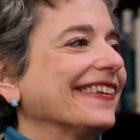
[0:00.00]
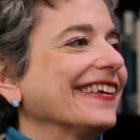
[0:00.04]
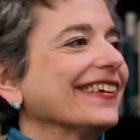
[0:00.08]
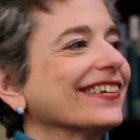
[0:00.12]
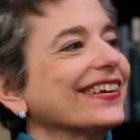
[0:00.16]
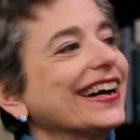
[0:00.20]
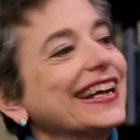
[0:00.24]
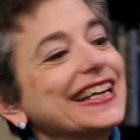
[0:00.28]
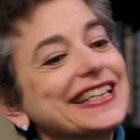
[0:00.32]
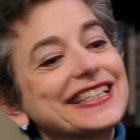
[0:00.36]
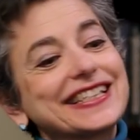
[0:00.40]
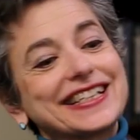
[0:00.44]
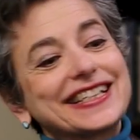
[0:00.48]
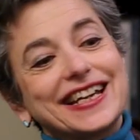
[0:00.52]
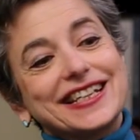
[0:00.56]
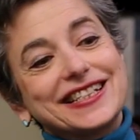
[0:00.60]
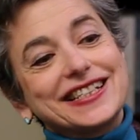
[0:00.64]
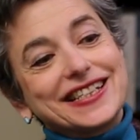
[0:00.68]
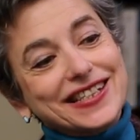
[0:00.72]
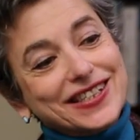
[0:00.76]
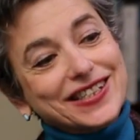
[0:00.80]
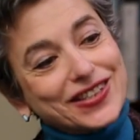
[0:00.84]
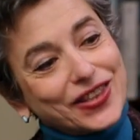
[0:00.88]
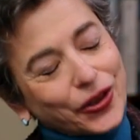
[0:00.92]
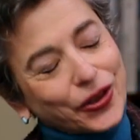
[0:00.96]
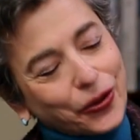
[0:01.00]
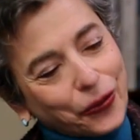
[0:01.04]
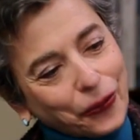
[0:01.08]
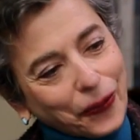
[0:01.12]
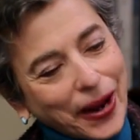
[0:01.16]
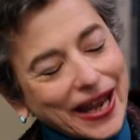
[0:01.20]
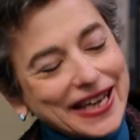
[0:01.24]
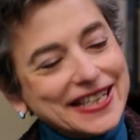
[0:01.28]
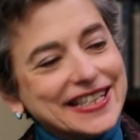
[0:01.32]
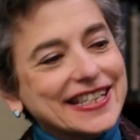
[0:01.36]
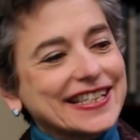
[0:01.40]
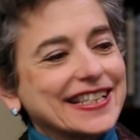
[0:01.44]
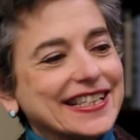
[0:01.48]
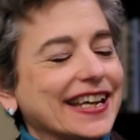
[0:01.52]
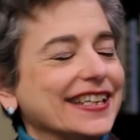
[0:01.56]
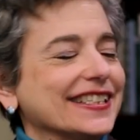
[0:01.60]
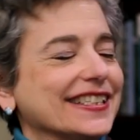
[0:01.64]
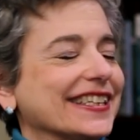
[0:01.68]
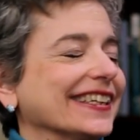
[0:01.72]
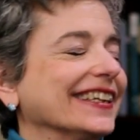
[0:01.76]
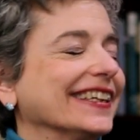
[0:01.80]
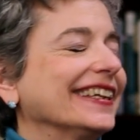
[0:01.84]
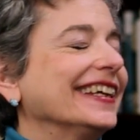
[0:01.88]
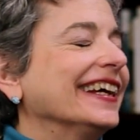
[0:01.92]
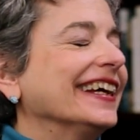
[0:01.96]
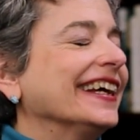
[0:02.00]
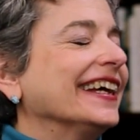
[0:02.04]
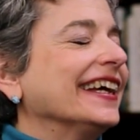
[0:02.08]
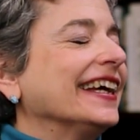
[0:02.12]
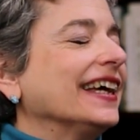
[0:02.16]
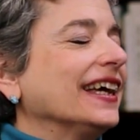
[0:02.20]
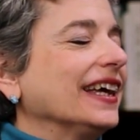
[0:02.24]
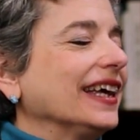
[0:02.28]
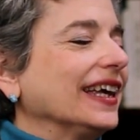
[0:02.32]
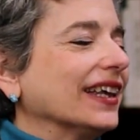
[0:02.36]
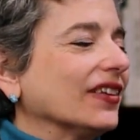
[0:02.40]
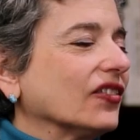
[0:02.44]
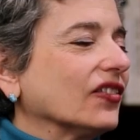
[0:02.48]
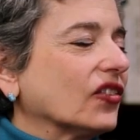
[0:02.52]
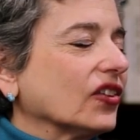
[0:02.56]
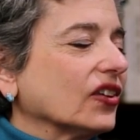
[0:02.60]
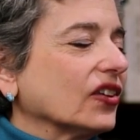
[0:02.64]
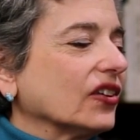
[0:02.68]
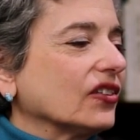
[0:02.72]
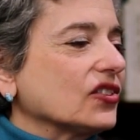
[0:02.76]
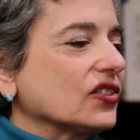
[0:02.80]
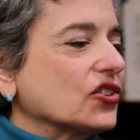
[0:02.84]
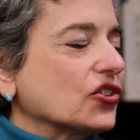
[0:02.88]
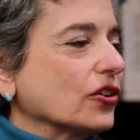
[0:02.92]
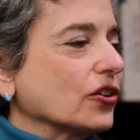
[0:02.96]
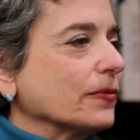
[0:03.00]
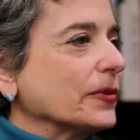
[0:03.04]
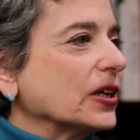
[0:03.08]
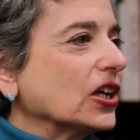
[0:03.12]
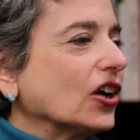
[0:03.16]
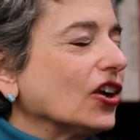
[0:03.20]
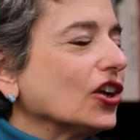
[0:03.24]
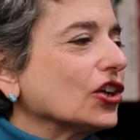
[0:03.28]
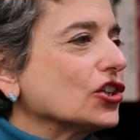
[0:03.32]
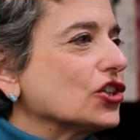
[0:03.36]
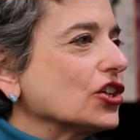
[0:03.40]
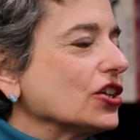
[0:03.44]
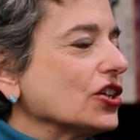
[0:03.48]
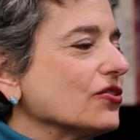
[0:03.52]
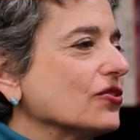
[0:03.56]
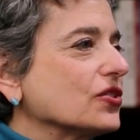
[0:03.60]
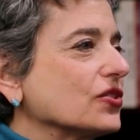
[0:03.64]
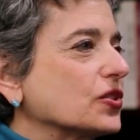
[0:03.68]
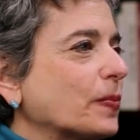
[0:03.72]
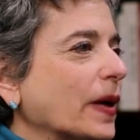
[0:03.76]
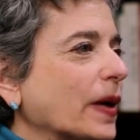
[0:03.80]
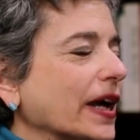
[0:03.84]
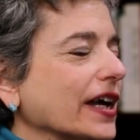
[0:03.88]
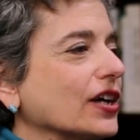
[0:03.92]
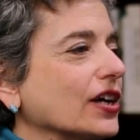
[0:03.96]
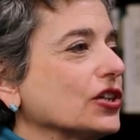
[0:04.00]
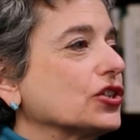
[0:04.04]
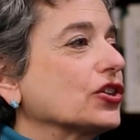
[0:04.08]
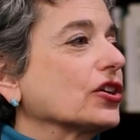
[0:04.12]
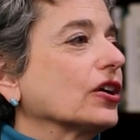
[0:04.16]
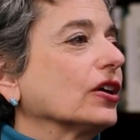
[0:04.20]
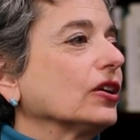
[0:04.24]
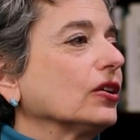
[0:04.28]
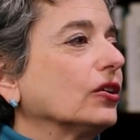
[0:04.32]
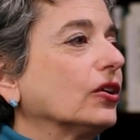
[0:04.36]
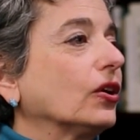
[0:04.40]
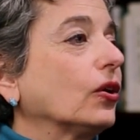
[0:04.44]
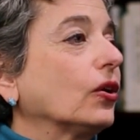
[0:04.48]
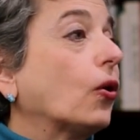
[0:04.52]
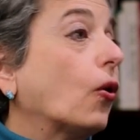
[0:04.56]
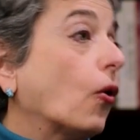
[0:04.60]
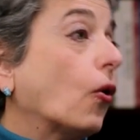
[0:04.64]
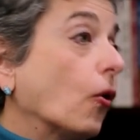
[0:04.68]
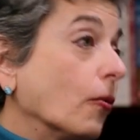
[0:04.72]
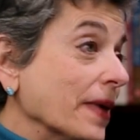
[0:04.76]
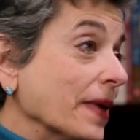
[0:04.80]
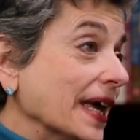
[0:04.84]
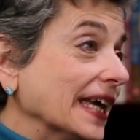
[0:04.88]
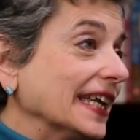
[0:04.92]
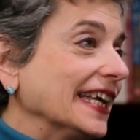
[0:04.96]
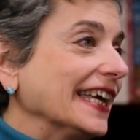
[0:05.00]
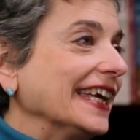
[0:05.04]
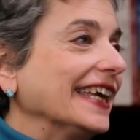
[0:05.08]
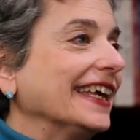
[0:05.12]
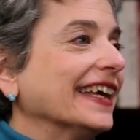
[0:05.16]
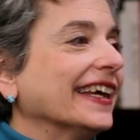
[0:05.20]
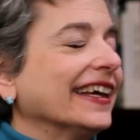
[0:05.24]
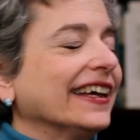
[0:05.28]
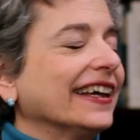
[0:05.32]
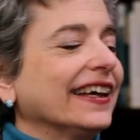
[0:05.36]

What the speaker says: The United States is the great Satan, in the terminology used by Ayatollah Khomeini